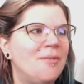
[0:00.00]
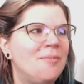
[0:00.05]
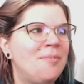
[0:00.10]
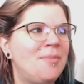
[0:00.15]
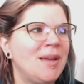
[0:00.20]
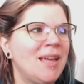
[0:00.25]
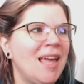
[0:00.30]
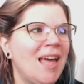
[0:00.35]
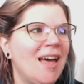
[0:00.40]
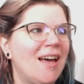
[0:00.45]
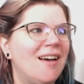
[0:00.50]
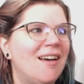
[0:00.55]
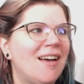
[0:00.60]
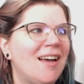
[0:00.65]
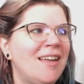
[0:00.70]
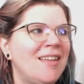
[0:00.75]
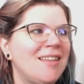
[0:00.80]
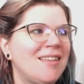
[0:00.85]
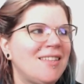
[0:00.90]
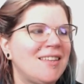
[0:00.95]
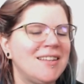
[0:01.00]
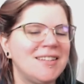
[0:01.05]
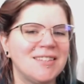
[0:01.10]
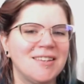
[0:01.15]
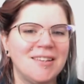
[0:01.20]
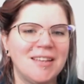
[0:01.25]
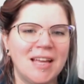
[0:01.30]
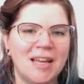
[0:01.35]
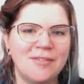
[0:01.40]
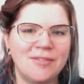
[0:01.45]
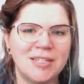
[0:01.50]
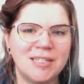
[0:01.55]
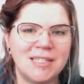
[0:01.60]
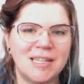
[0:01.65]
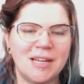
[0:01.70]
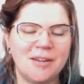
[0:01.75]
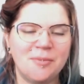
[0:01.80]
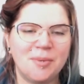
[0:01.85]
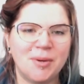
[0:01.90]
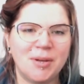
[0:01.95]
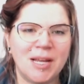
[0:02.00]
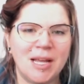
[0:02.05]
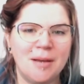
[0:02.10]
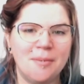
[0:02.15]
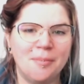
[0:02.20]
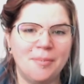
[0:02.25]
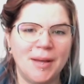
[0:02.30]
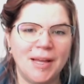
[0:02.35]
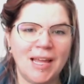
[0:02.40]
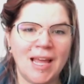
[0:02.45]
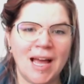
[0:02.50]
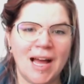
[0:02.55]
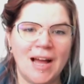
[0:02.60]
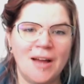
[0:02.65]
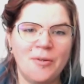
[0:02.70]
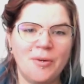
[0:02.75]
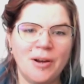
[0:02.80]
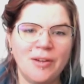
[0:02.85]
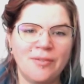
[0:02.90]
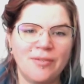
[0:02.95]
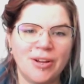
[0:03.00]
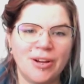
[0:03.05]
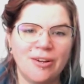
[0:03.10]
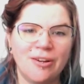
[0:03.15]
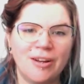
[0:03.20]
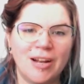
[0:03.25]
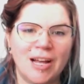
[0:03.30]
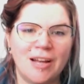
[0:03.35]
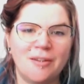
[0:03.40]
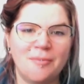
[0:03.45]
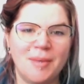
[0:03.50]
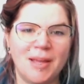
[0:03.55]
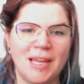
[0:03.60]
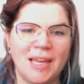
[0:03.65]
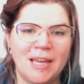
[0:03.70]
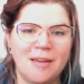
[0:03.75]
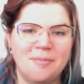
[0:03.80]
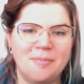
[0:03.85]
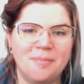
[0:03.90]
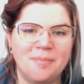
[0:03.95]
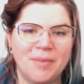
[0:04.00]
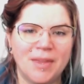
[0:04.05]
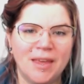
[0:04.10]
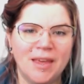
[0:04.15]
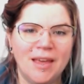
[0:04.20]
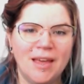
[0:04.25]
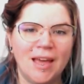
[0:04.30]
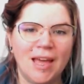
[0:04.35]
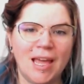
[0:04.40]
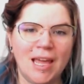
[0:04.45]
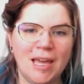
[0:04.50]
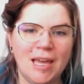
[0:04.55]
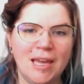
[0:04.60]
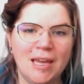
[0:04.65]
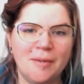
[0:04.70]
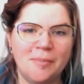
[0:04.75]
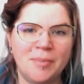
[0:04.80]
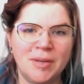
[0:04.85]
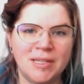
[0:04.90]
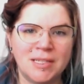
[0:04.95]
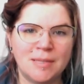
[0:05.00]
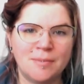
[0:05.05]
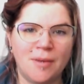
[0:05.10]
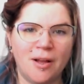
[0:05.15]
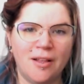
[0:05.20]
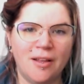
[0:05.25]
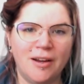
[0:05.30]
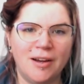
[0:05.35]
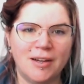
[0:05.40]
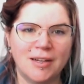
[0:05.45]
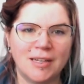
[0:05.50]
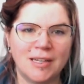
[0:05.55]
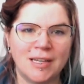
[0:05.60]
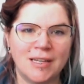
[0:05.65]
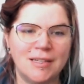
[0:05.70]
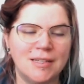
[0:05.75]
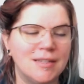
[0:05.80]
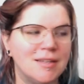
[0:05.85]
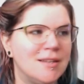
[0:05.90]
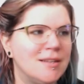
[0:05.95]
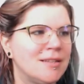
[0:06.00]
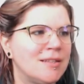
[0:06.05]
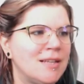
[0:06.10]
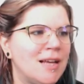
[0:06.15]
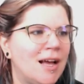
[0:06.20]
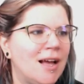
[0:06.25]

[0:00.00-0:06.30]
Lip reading: yeah, I think that's all I have to say about him. But yeah, I want to figure out how to make him a bit smaller because,